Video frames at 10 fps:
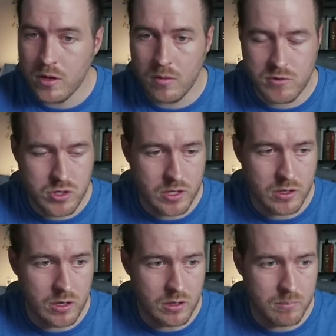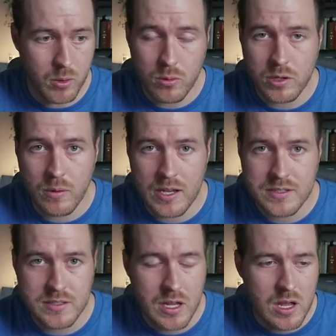we could trigger on a pull
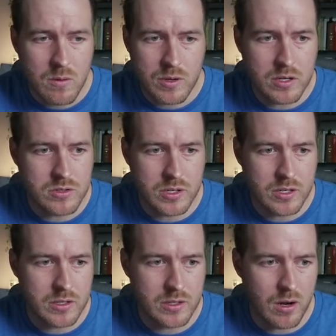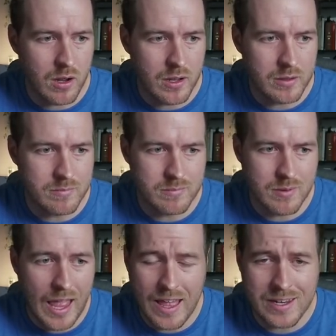request, we could trigger on
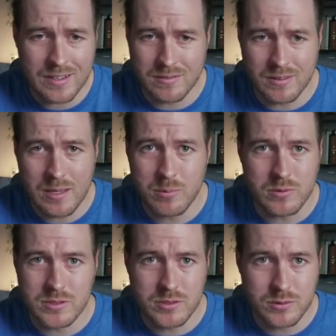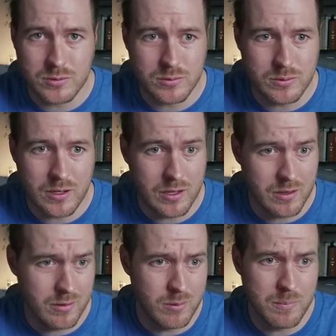adding labels to
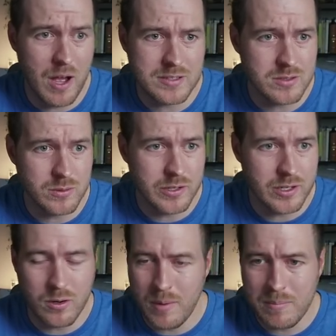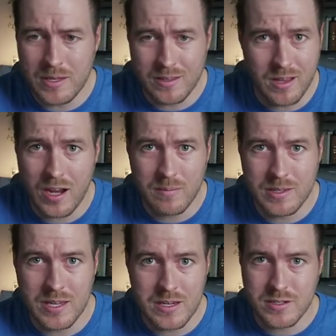uh, the repository or maybe a
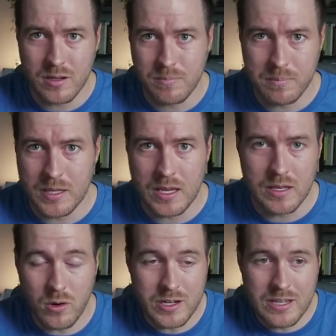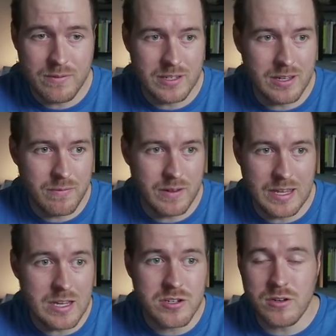documentation update, or even if an
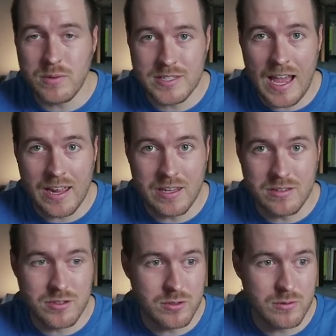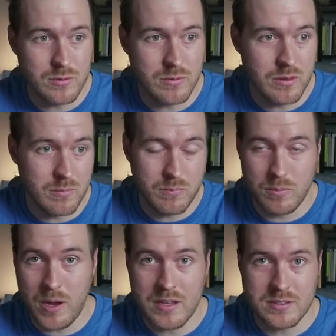issue was added to the
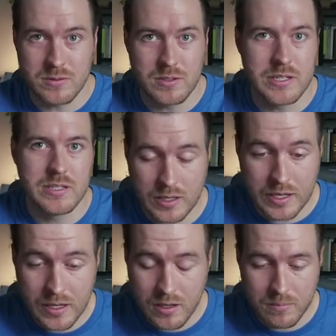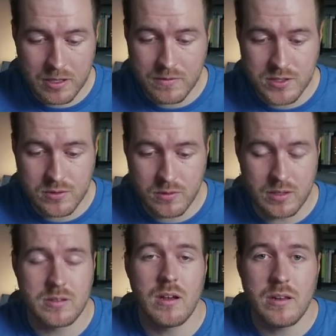repository. GitHub gives you a
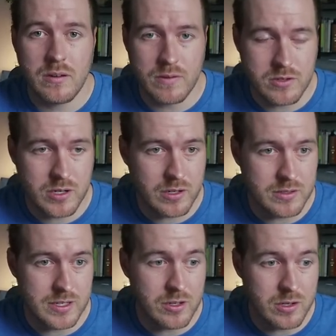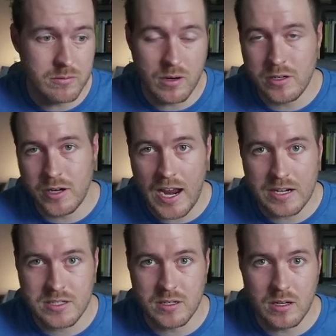ton of different triggers that you can run your
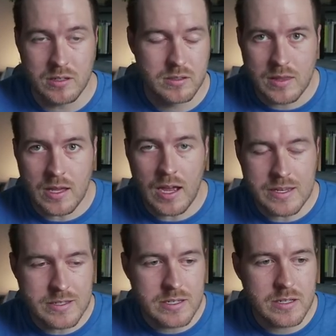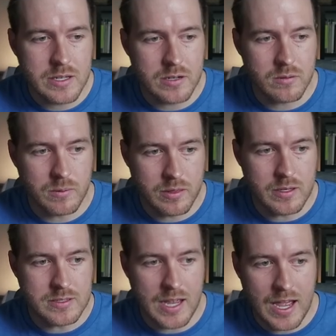action on. And the idea here with
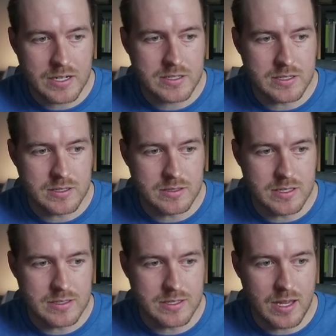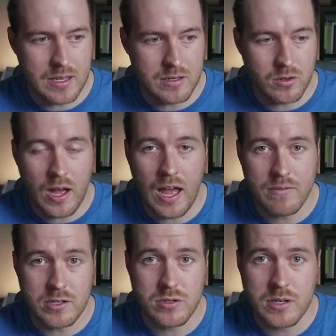these actions is that you'll have
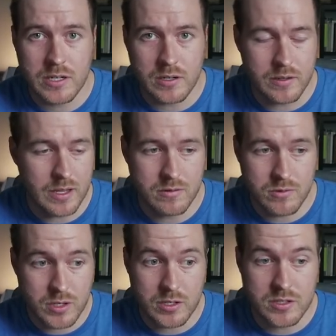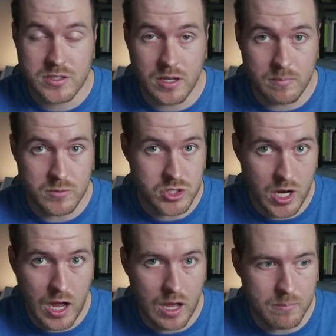a trigger that triggers some
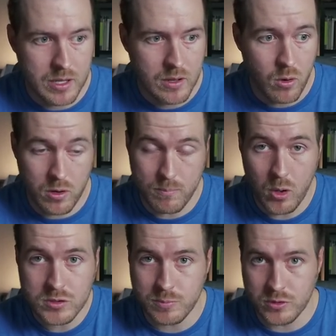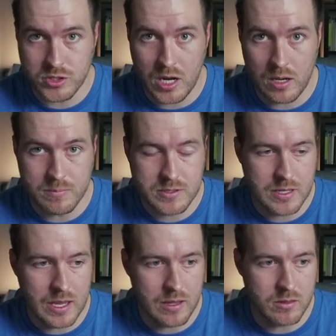job or multiple jobs,
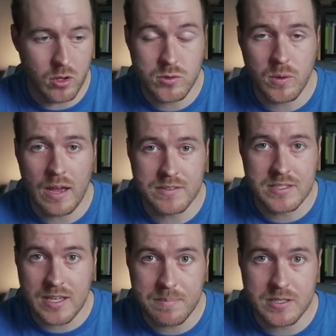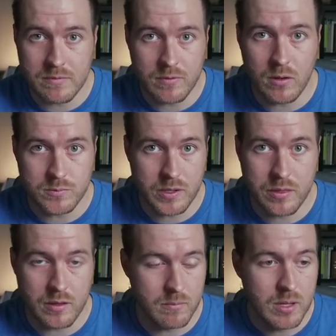and those will have steps involved
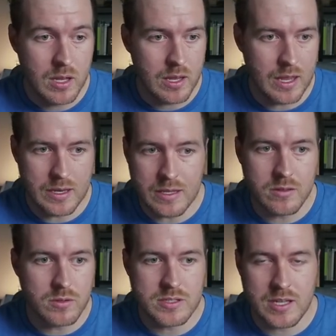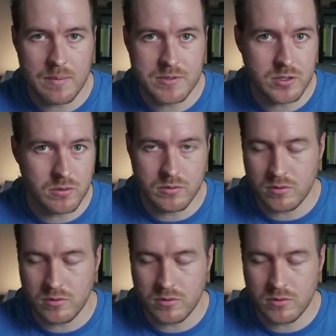with them. And in those steps, you'll